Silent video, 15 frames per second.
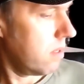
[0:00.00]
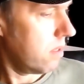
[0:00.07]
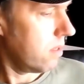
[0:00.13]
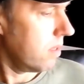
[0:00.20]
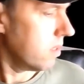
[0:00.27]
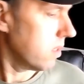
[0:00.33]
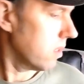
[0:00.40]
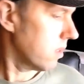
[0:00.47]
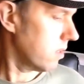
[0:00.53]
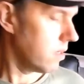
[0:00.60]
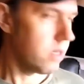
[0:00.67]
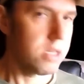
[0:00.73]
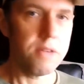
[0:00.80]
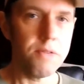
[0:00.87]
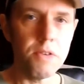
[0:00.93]
There's a
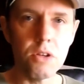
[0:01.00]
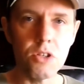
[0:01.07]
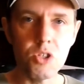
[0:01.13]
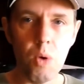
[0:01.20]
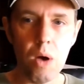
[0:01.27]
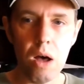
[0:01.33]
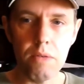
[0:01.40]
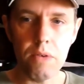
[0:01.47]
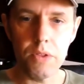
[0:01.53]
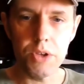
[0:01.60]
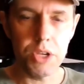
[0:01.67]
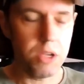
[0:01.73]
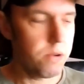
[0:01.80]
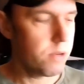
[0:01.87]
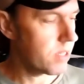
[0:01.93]
certificate 12 on the
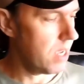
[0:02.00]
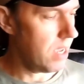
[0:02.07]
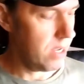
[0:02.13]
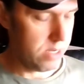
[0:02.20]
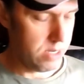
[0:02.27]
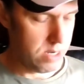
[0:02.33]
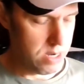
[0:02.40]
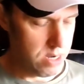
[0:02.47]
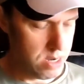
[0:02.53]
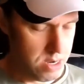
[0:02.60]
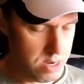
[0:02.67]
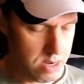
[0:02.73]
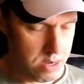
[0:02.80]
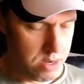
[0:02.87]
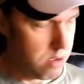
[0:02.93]
new set,
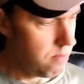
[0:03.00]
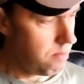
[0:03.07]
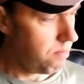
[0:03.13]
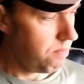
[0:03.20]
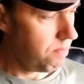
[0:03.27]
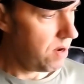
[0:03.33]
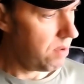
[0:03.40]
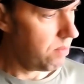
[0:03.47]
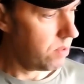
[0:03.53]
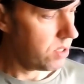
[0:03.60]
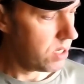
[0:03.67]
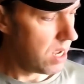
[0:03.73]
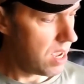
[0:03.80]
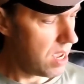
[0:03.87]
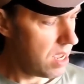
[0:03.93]
but it was
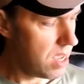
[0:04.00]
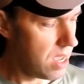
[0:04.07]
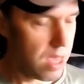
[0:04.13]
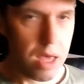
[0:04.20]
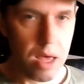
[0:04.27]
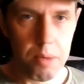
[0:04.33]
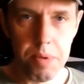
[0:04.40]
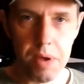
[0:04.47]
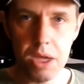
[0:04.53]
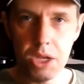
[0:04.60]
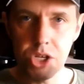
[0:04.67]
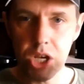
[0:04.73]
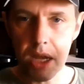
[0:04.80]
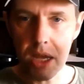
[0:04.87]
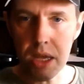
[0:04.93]
a
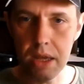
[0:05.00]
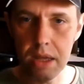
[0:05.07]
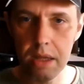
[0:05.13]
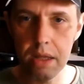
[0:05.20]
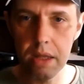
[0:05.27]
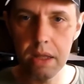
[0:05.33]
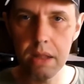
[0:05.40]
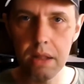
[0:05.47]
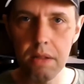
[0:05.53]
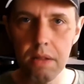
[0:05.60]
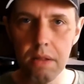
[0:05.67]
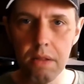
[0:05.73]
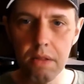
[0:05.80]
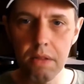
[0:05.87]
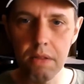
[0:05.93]
PG
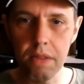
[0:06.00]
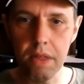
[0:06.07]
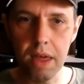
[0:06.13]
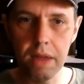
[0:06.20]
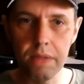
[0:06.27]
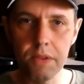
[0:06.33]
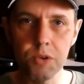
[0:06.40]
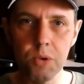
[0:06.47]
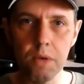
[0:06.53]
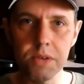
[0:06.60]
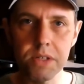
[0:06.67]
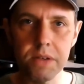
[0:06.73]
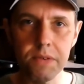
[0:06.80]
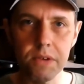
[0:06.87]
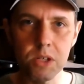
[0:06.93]
there, and the 12
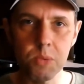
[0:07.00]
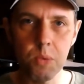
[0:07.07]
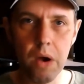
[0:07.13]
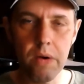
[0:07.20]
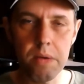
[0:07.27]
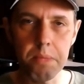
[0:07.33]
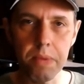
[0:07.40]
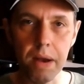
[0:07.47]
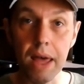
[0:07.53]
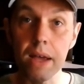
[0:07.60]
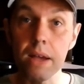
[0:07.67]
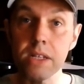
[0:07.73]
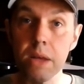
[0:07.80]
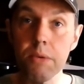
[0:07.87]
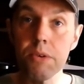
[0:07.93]
certificates were in play
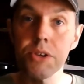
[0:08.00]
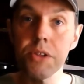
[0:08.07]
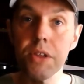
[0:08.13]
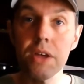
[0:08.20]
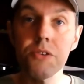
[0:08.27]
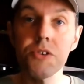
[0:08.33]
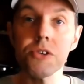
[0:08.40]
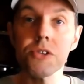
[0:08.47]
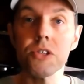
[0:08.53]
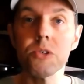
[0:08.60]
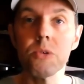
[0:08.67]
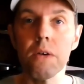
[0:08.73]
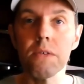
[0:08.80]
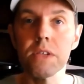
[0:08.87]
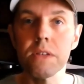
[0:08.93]
because they introduced the
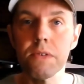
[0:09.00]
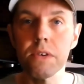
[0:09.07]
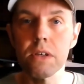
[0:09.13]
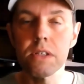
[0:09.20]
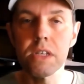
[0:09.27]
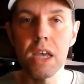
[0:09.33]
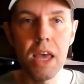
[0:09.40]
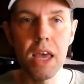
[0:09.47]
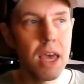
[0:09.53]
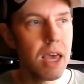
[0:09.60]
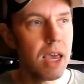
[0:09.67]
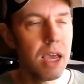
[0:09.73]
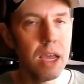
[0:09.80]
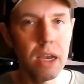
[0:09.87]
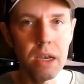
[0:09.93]
12 certificates
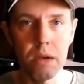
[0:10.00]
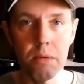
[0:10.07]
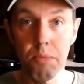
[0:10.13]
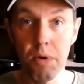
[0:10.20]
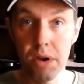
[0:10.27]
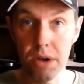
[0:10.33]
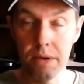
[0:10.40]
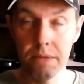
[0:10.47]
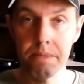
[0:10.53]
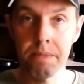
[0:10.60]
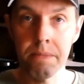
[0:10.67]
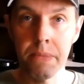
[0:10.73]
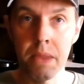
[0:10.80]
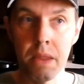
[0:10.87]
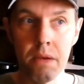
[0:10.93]
in Britain
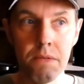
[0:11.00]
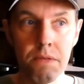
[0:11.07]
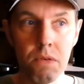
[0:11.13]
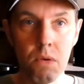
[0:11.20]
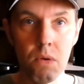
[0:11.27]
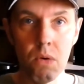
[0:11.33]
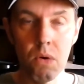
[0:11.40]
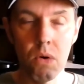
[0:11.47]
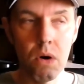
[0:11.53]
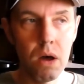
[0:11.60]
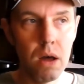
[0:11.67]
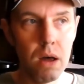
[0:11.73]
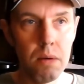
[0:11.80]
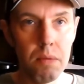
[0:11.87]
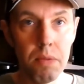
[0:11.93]
for
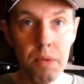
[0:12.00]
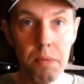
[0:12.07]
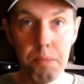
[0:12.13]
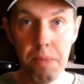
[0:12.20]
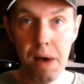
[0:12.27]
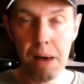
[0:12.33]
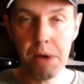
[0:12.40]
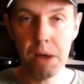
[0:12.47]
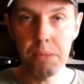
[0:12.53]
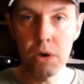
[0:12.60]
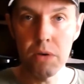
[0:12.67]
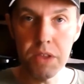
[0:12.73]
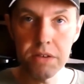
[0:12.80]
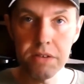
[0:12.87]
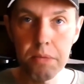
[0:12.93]
the Batman
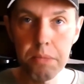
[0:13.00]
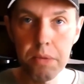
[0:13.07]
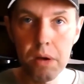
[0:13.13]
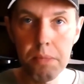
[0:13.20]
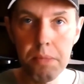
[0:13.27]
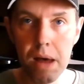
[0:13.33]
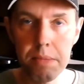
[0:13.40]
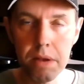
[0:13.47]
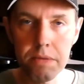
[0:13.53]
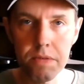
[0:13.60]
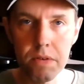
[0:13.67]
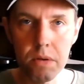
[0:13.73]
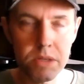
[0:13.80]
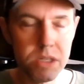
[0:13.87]
movie, the Tim Burton Batman film.